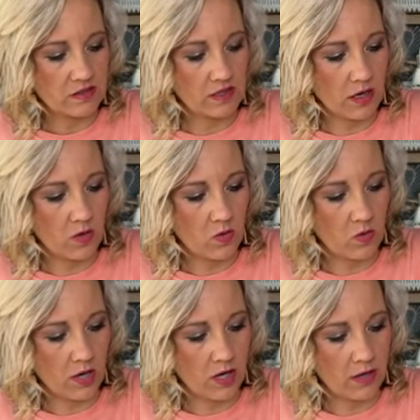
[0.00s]

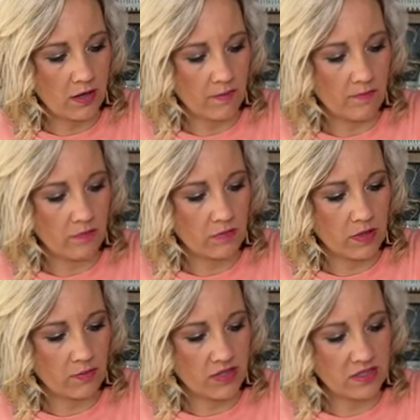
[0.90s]
So I'm
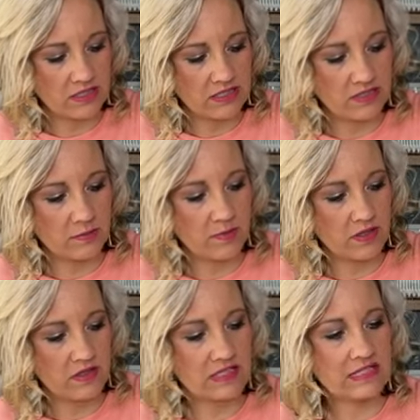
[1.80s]
going to dip
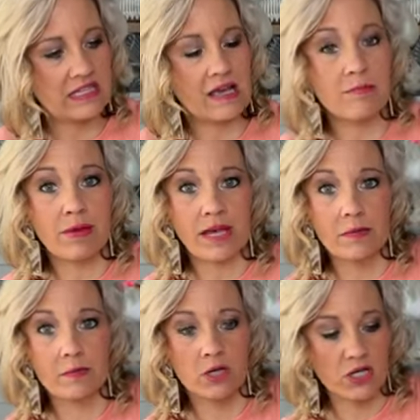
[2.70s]
this same
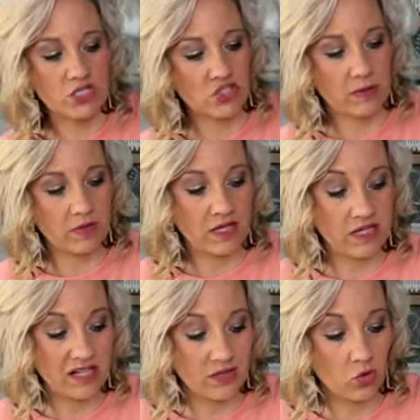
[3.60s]
paintbrush. I'm going to
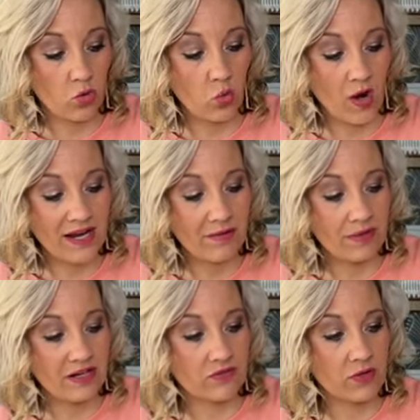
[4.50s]
get quite a
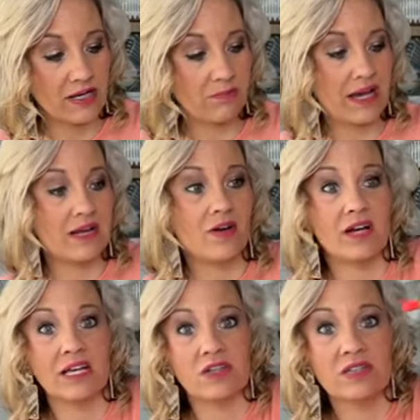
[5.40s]
bit of red paint
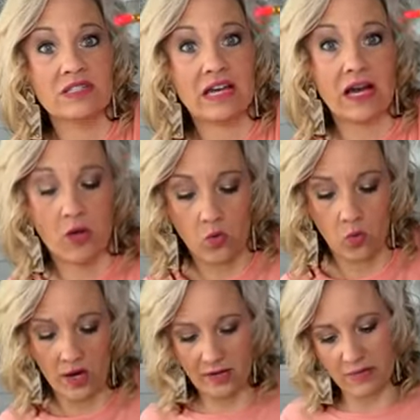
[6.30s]
on it. You can see I got
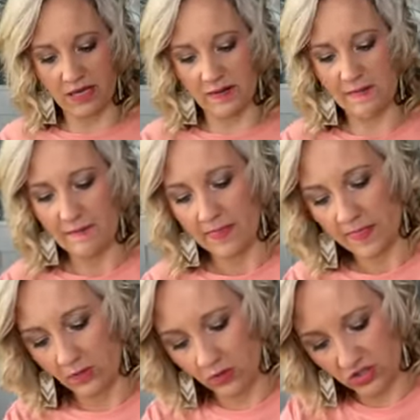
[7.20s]
quite a bit.
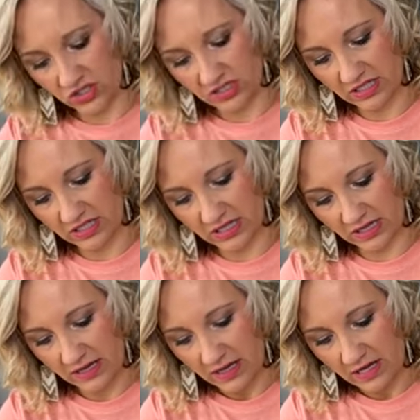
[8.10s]
And we're just going
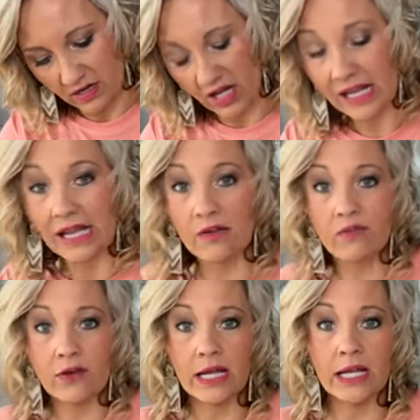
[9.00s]
to, not
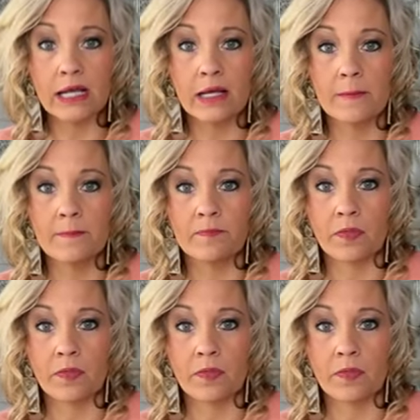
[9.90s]
every